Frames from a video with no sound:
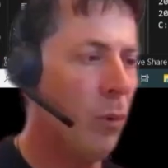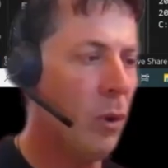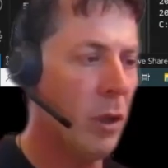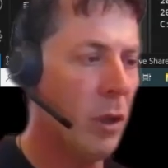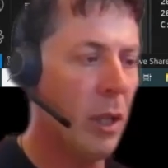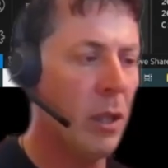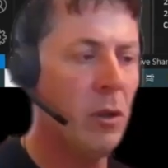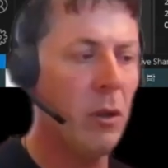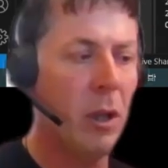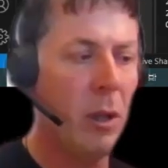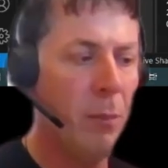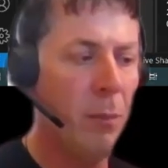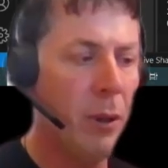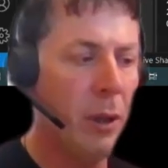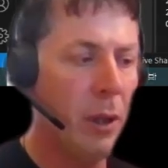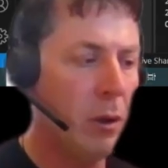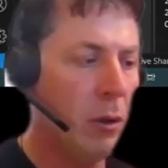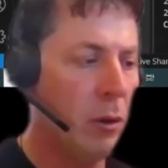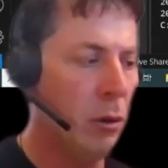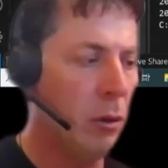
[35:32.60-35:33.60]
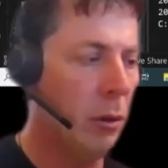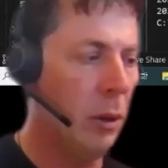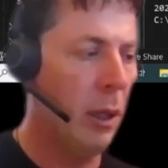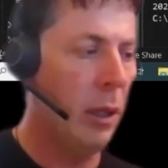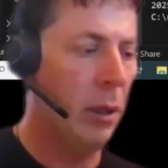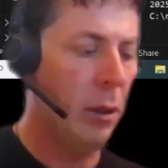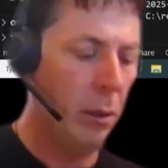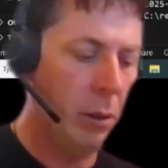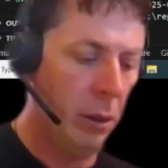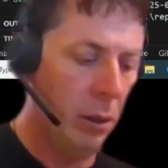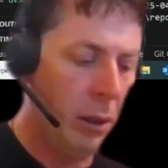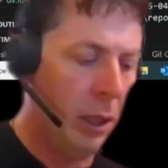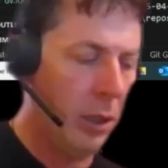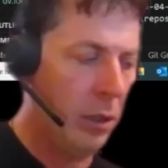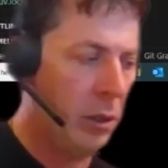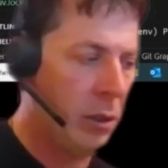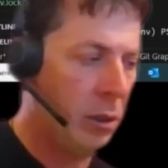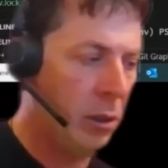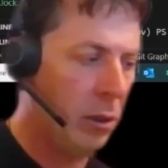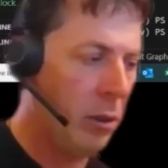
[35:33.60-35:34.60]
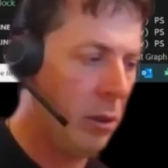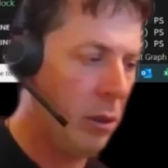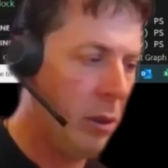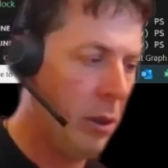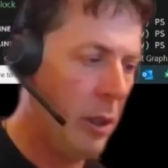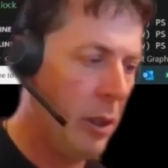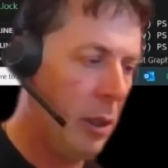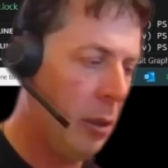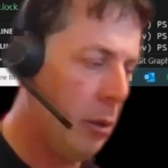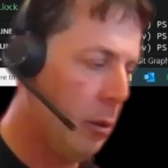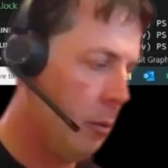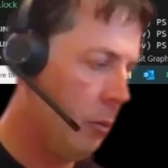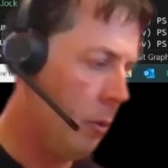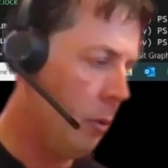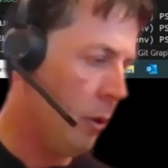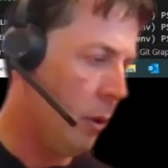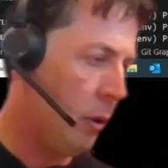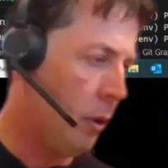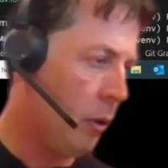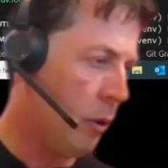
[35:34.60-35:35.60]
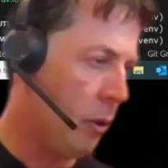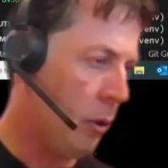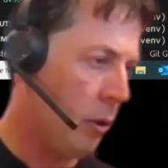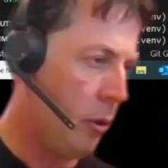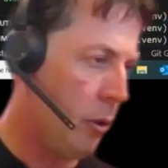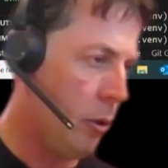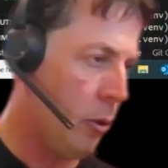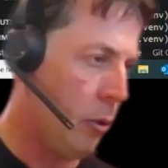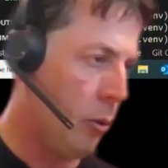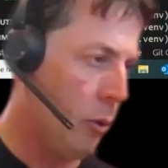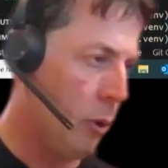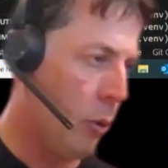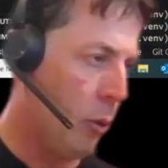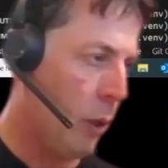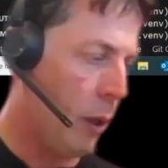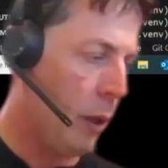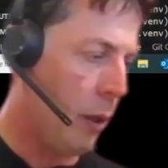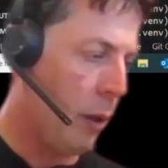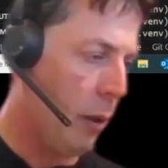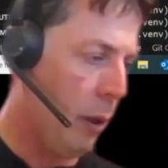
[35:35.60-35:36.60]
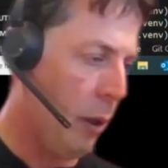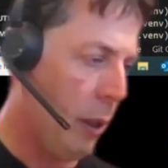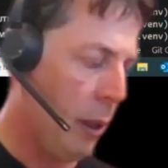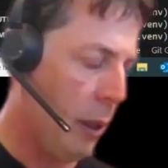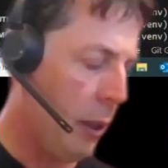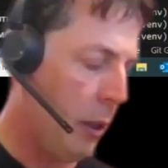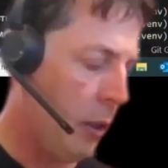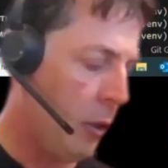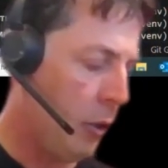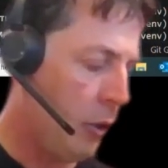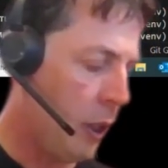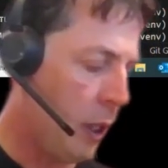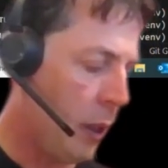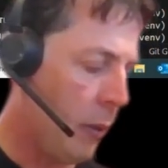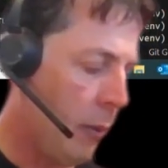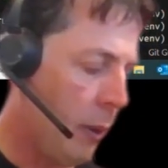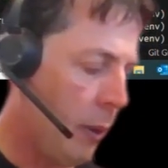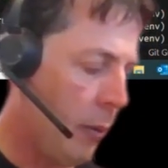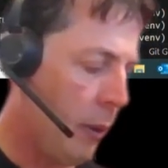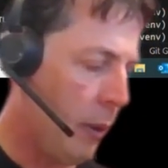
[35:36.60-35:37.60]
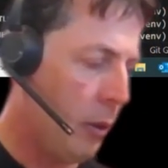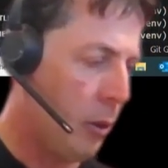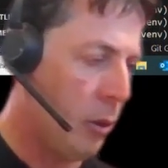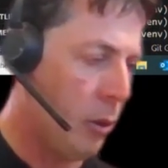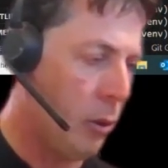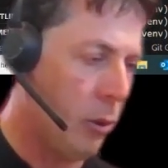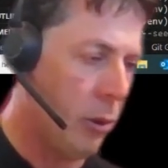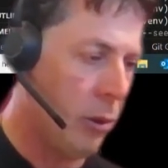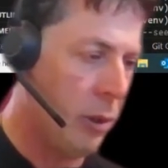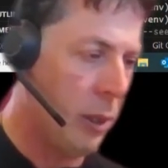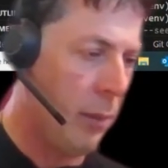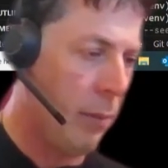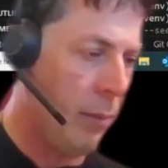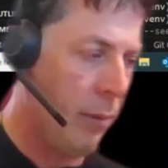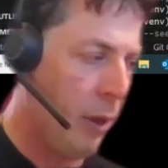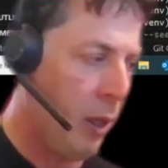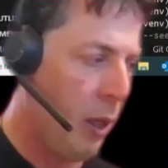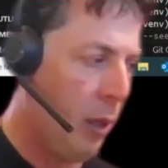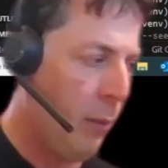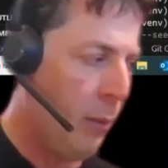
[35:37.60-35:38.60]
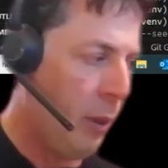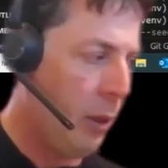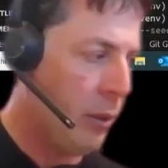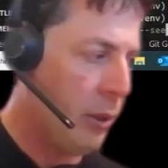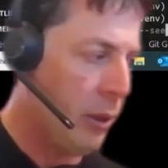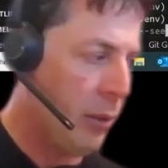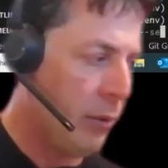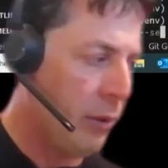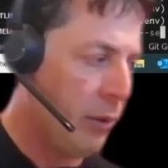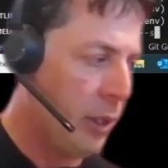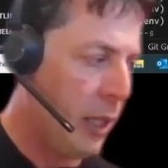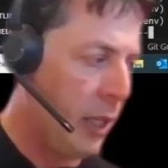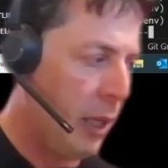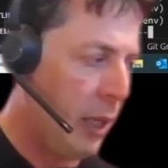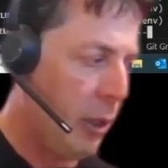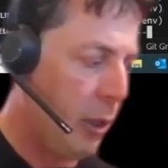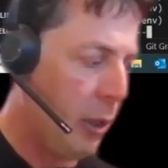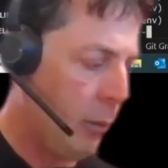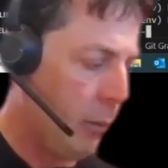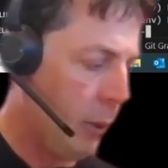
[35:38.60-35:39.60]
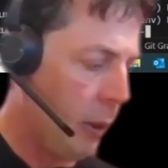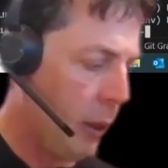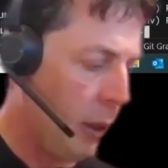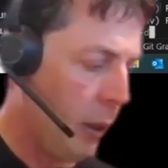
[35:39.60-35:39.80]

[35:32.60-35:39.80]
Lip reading: So that's looking pretty cool. And let's now just do a quick check where we do the same thing, but instead of seeing it,